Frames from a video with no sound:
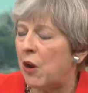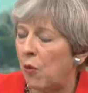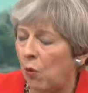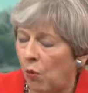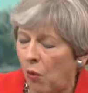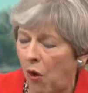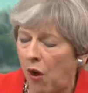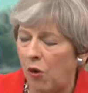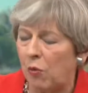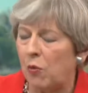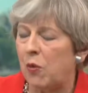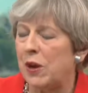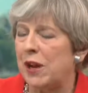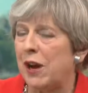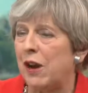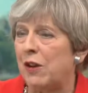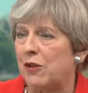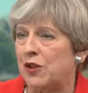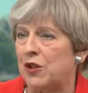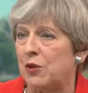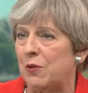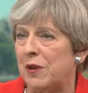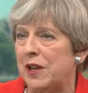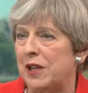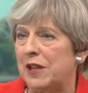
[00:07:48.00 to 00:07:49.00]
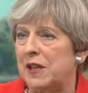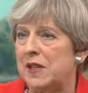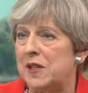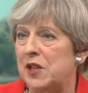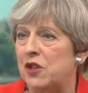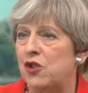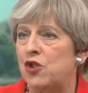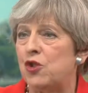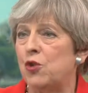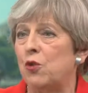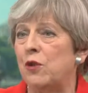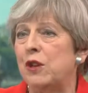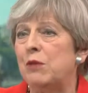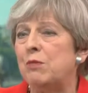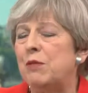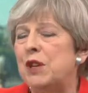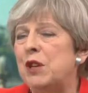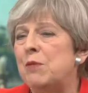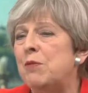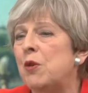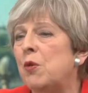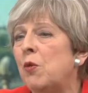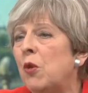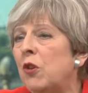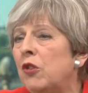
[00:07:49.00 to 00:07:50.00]
What we are doing is ensuring
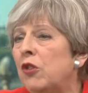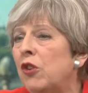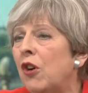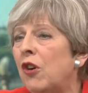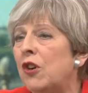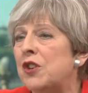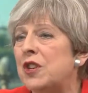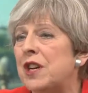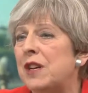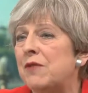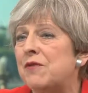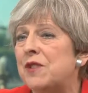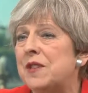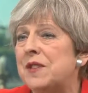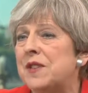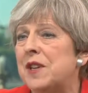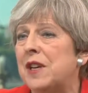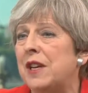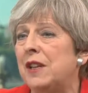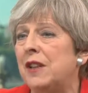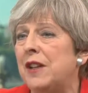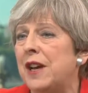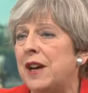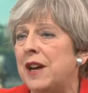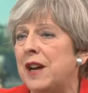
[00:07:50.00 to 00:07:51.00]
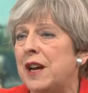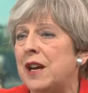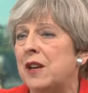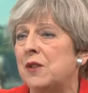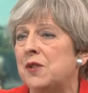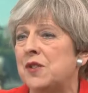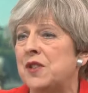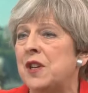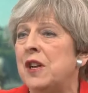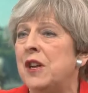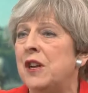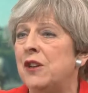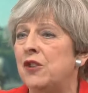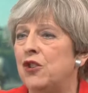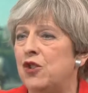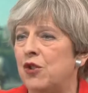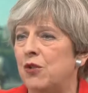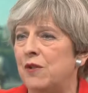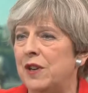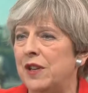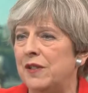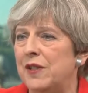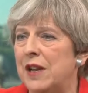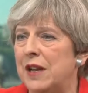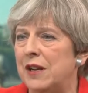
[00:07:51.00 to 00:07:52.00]
people will not have to sell their house
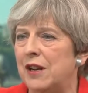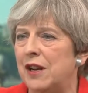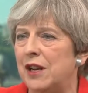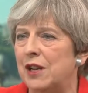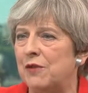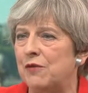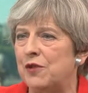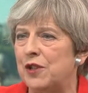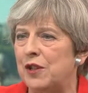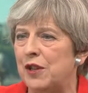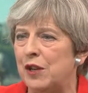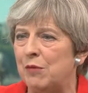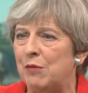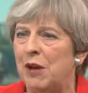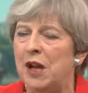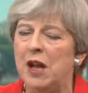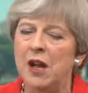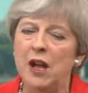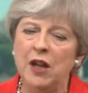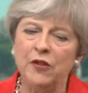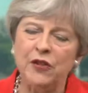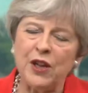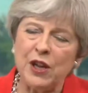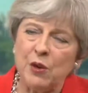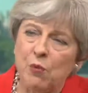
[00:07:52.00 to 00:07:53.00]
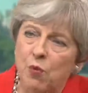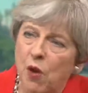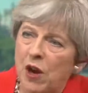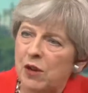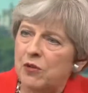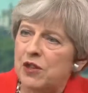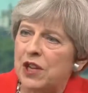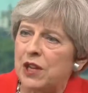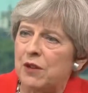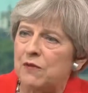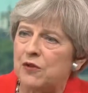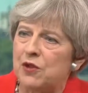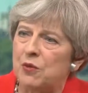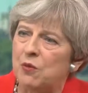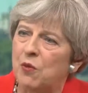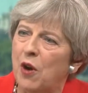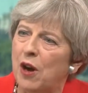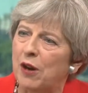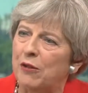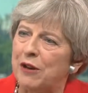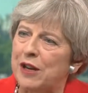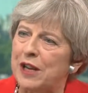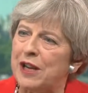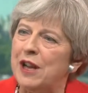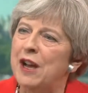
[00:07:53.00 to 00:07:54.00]
during their lifetime. They won't have to
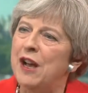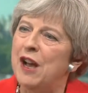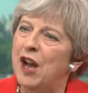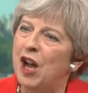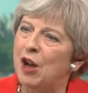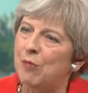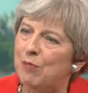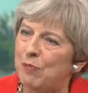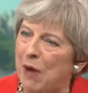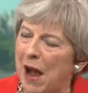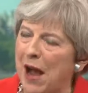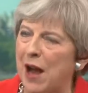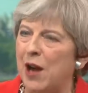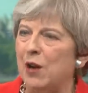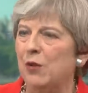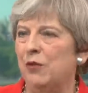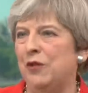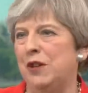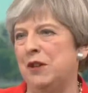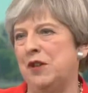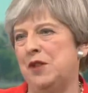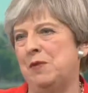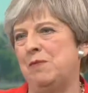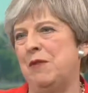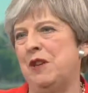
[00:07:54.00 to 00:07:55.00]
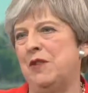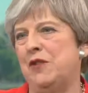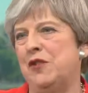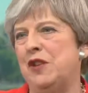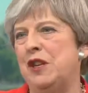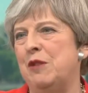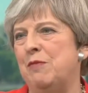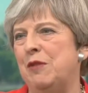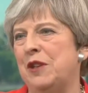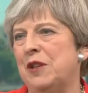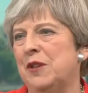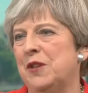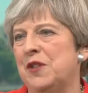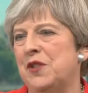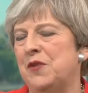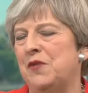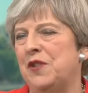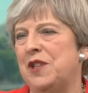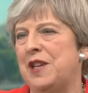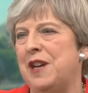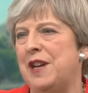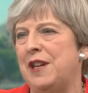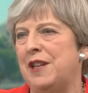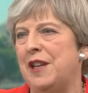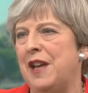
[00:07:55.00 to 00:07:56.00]
worry about those monthly bills for
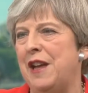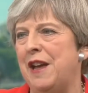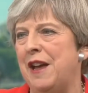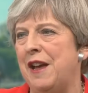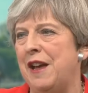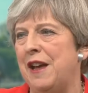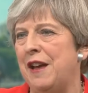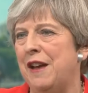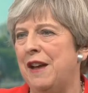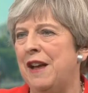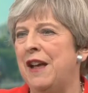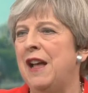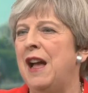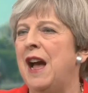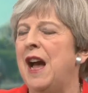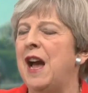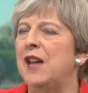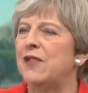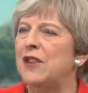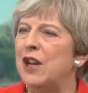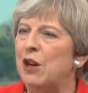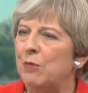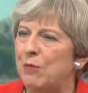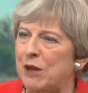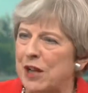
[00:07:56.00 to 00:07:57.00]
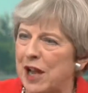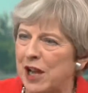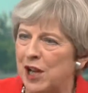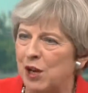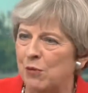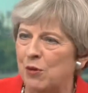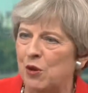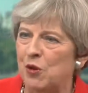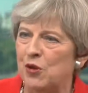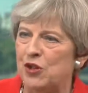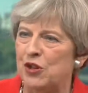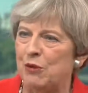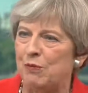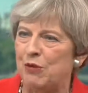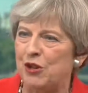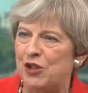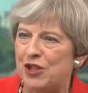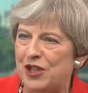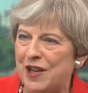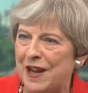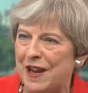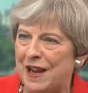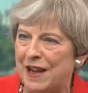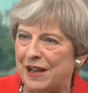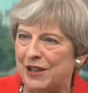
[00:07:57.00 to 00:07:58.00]
their care. And they'll be able to
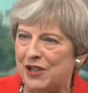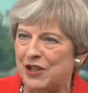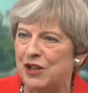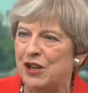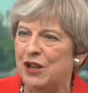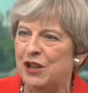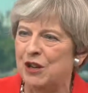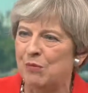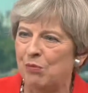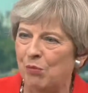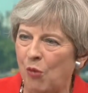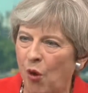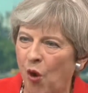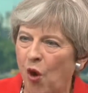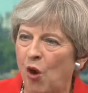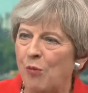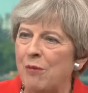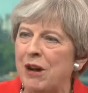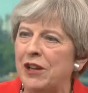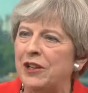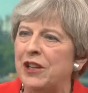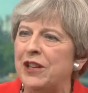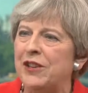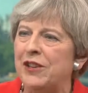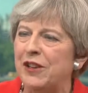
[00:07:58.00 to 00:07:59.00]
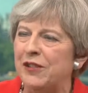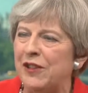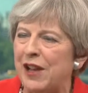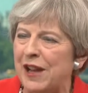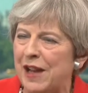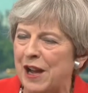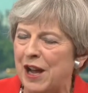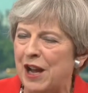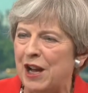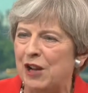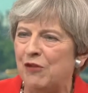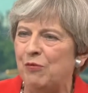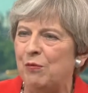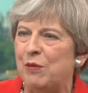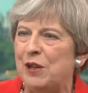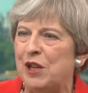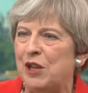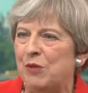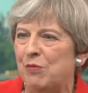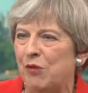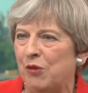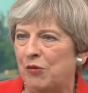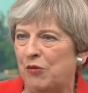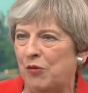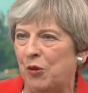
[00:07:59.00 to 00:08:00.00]
protect more money than they have
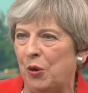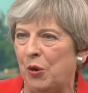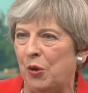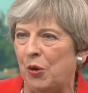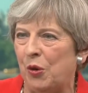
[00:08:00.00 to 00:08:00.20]
been before.